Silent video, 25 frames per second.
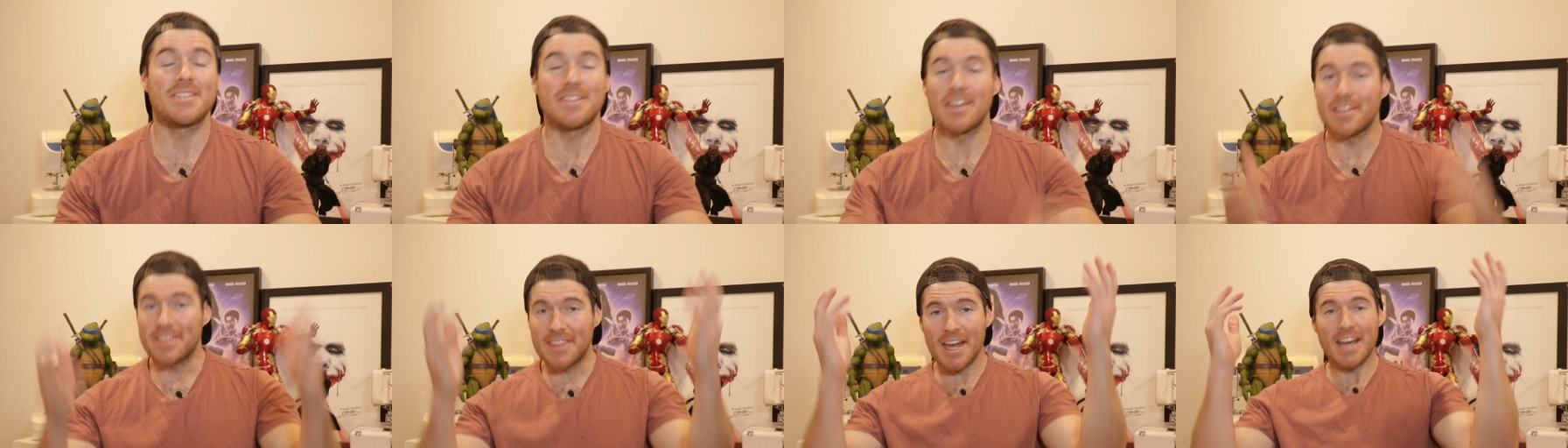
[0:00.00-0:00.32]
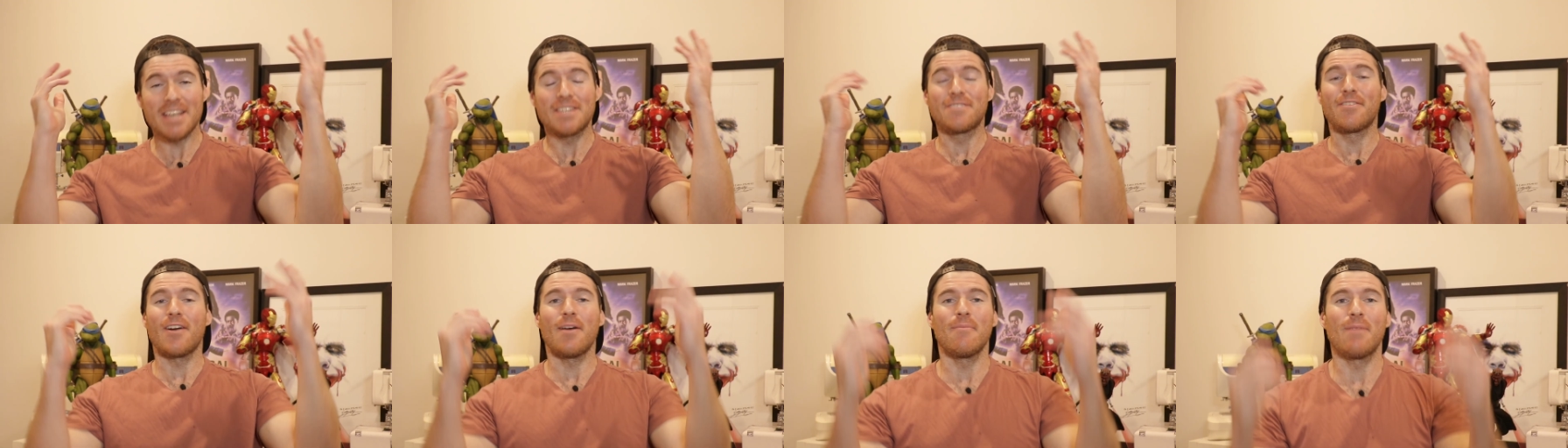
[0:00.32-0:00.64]
So
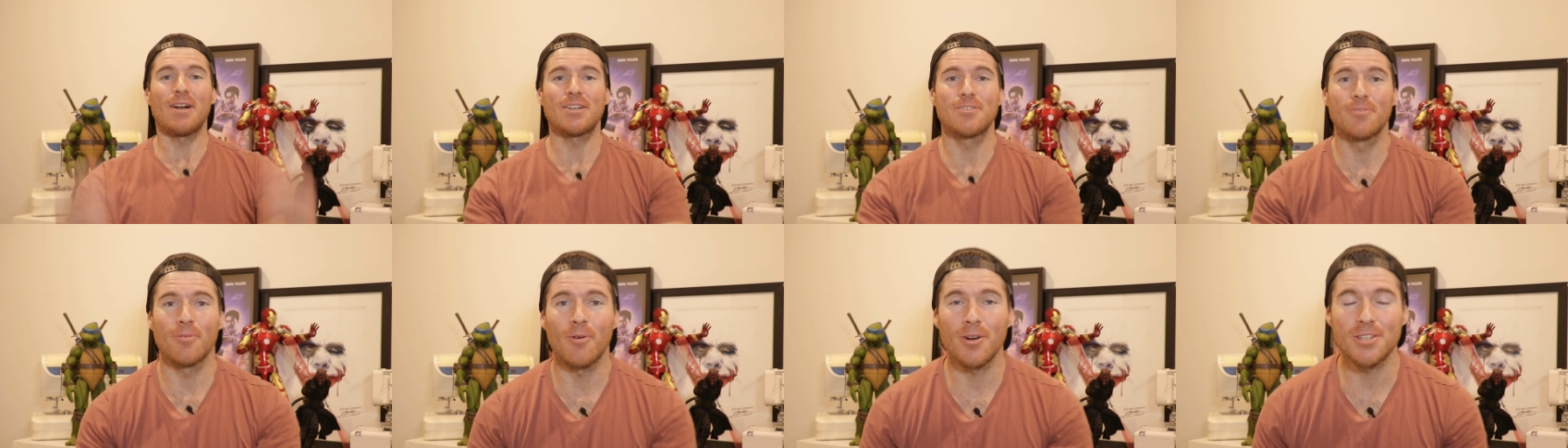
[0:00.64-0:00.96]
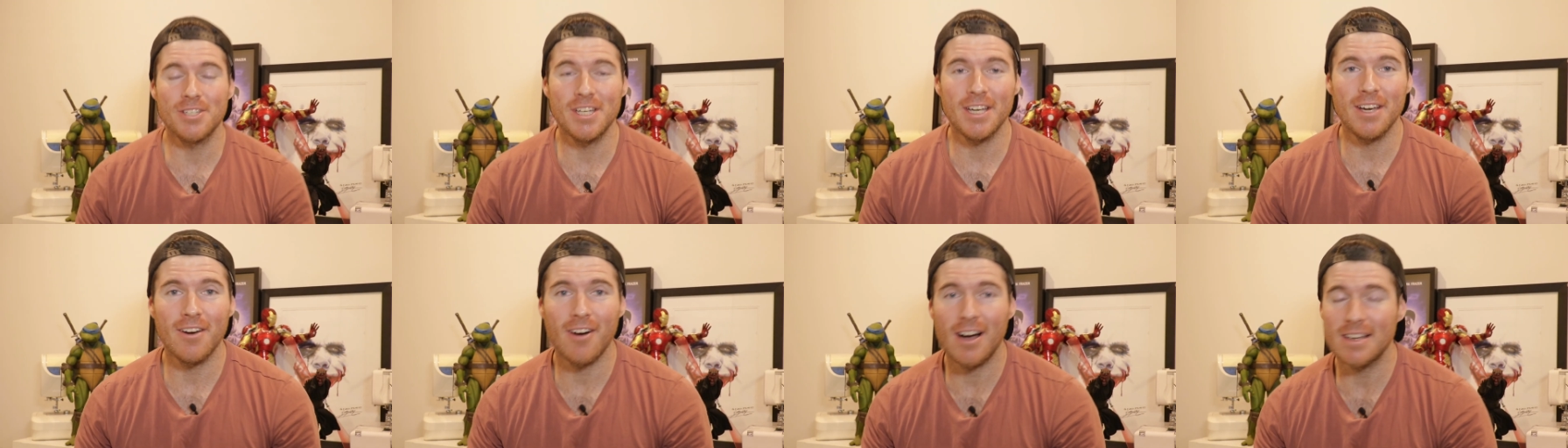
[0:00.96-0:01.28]
thanks very much for
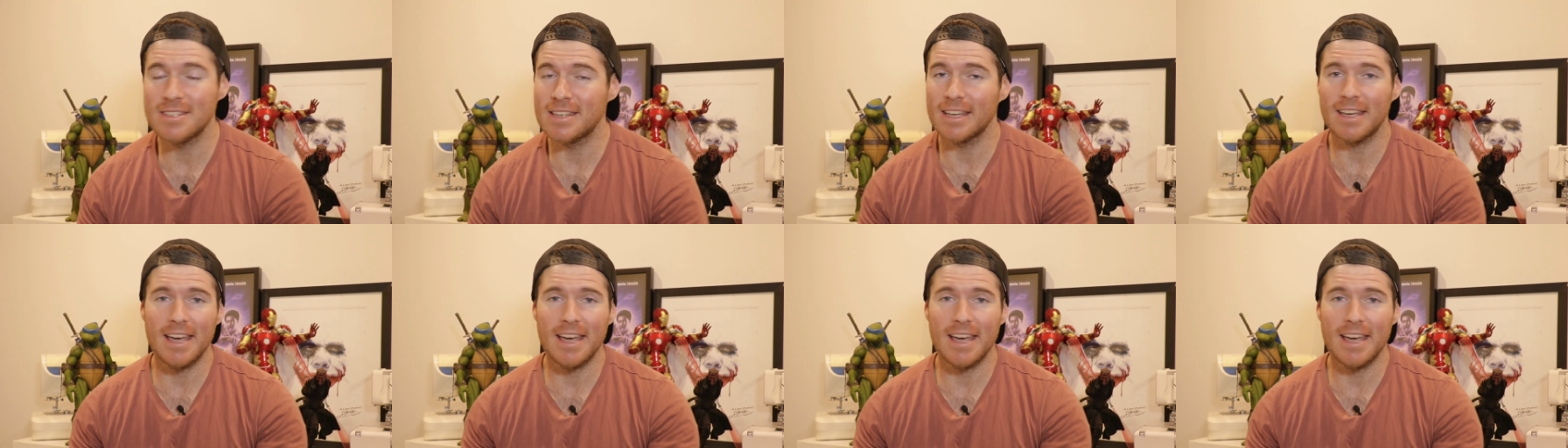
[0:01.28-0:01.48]
watching, guys.